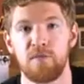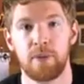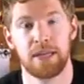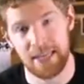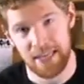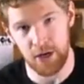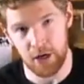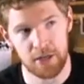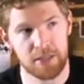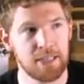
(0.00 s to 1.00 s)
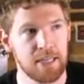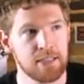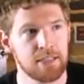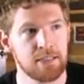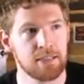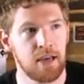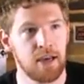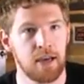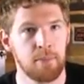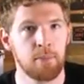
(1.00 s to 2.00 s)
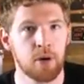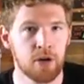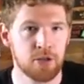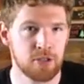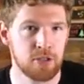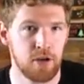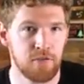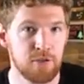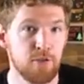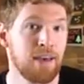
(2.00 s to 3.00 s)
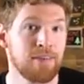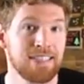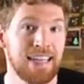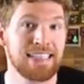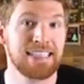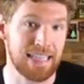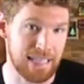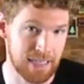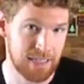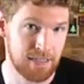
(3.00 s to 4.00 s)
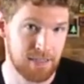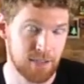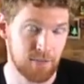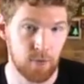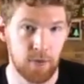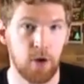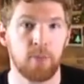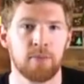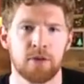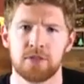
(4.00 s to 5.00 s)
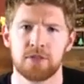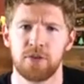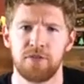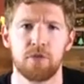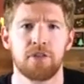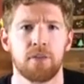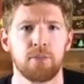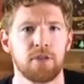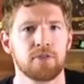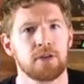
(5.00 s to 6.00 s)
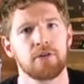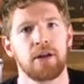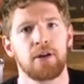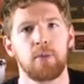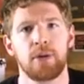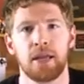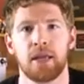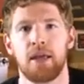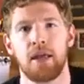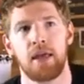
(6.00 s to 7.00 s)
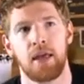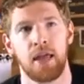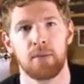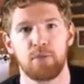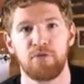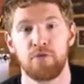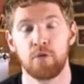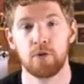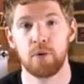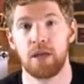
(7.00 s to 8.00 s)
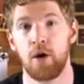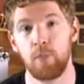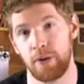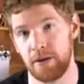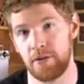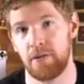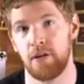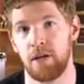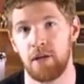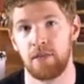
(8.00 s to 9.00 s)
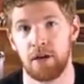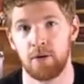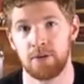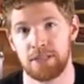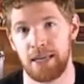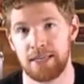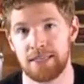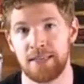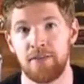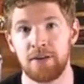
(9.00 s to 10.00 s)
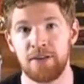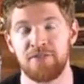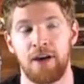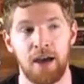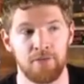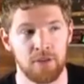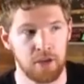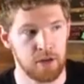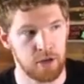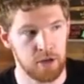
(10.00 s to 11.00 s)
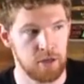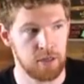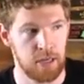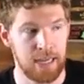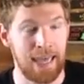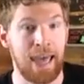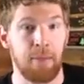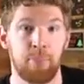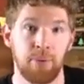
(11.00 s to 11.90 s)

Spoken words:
been here since March of 2018. That's when we opened. March 24th, I believe, was our grand opening. And before we opened, there was a 75-year gap